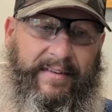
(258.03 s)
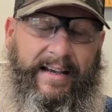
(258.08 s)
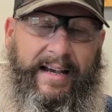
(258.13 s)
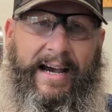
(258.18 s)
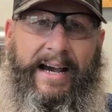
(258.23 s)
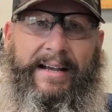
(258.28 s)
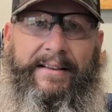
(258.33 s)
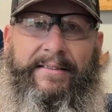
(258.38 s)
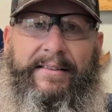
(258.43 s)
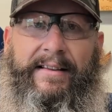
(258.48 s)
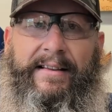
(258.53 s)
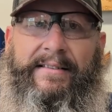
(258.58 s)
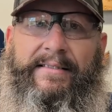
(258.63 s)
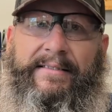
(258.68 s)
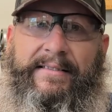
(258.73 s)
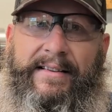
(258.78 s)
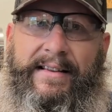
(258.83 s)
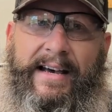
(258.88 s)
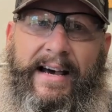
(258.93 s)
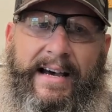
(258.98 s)
at
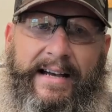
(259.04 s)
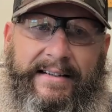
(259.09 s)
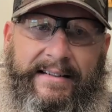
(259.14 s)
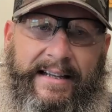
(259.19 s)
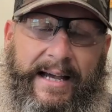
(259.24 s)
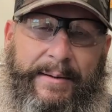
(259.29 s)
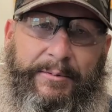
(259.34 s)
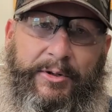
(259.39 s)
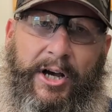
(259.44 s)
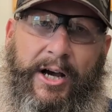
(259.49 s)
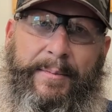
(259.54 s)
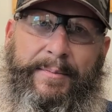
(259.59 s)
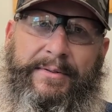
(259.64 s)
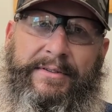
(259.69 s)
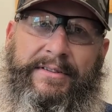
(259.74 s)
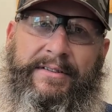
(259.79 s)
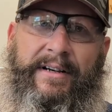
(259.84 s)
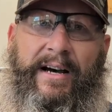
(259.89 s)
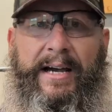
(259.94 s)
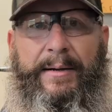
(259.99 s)
that laptop's
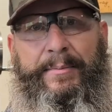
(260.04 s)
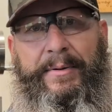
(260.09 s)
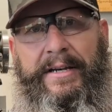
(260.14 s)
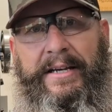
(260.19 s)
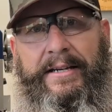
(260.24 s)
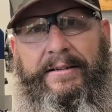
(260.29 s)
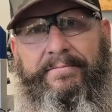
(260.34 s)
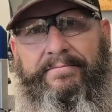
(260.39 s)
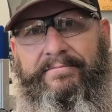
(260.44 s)
IP.